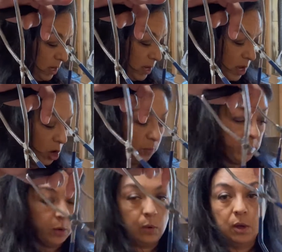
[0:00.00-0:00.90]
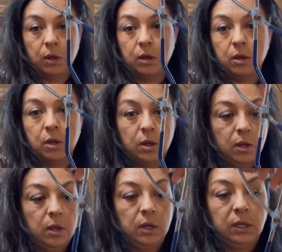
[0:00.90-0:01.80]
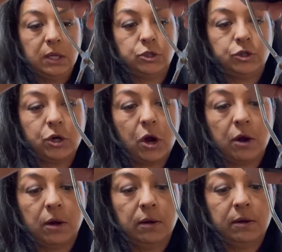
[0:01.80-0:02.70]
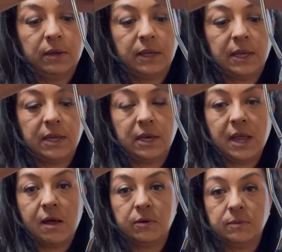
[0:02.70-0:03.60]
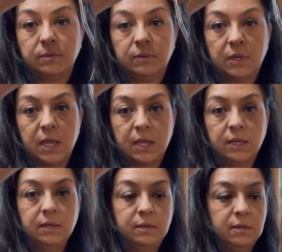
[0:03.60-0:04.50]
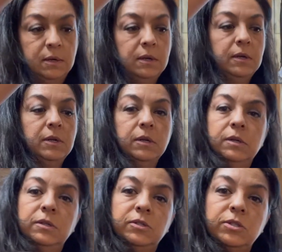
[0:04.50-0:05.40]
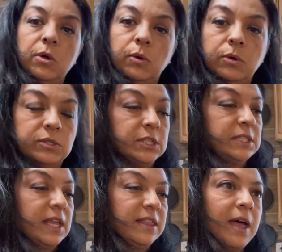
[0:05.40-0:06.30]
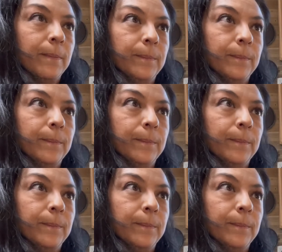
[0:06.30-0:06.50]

help you get your jar in and out. Okay, so it goes just like that.